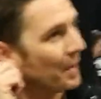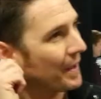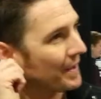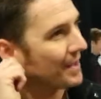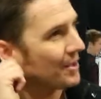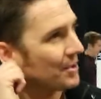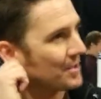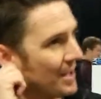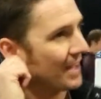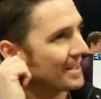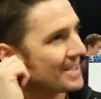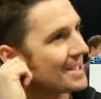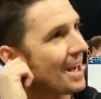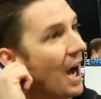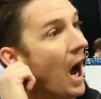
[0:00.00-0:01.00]
but there's a
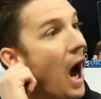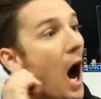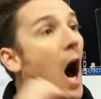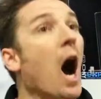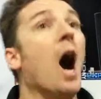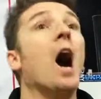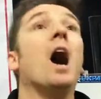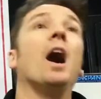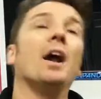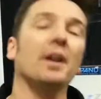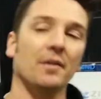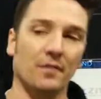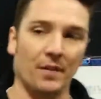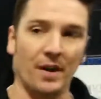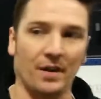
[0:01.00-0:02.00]
ton
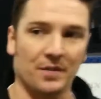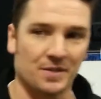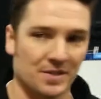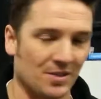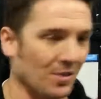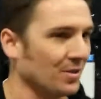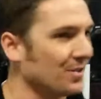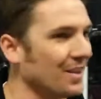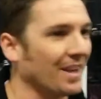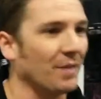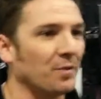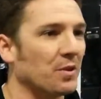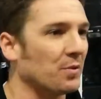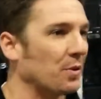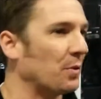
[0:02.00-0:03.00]
of so it's like
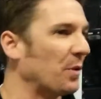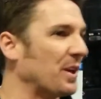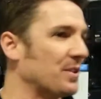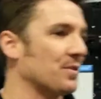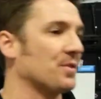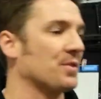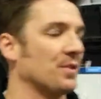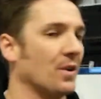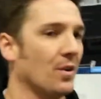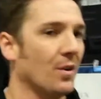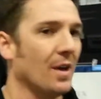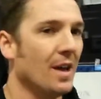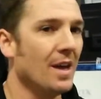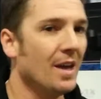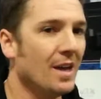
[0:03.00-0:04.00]
every 3 weeks or so
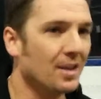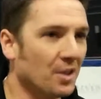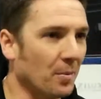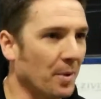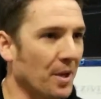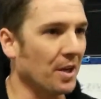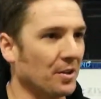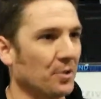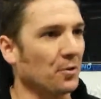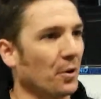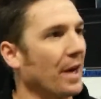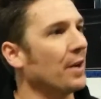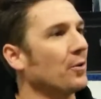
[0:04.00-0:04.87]
there'll be another great